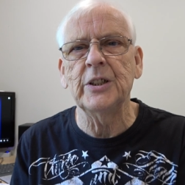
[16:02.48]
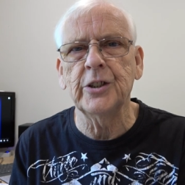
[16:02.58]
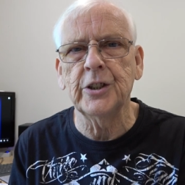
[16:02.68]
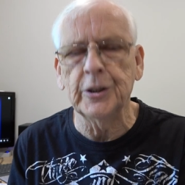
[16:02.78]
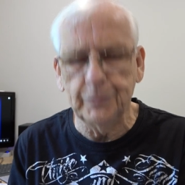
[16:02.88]
to
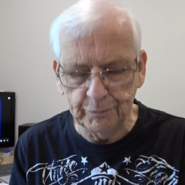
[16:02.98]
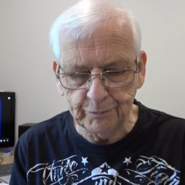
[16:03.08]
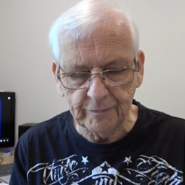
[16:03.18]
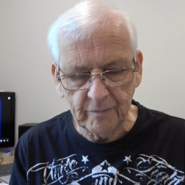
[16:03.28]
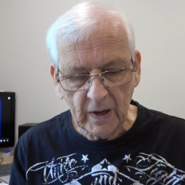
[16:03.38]
do.
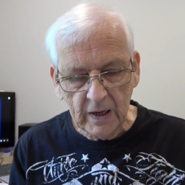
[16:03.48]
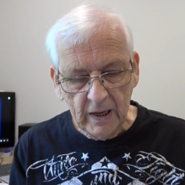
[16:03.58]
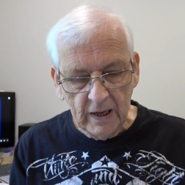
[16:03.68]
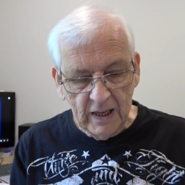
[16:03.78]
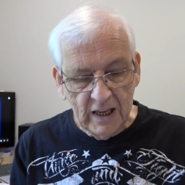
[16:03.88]

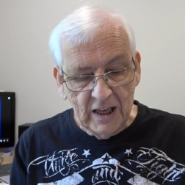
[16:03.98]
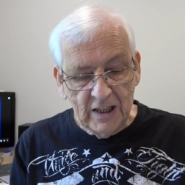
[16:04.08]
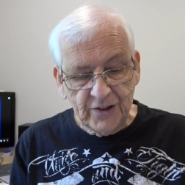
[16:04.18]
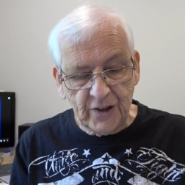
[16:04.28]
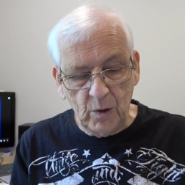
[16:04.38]

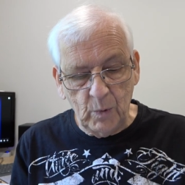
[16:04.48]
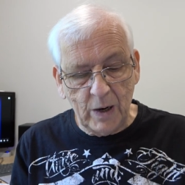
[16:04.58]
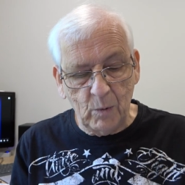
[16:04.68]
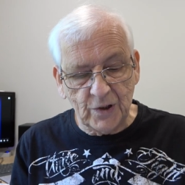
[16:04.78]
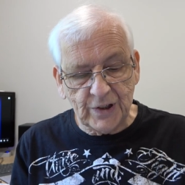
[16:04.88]
So
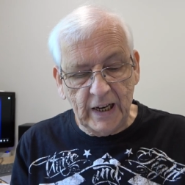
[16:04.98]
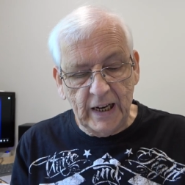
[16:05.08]
where was I?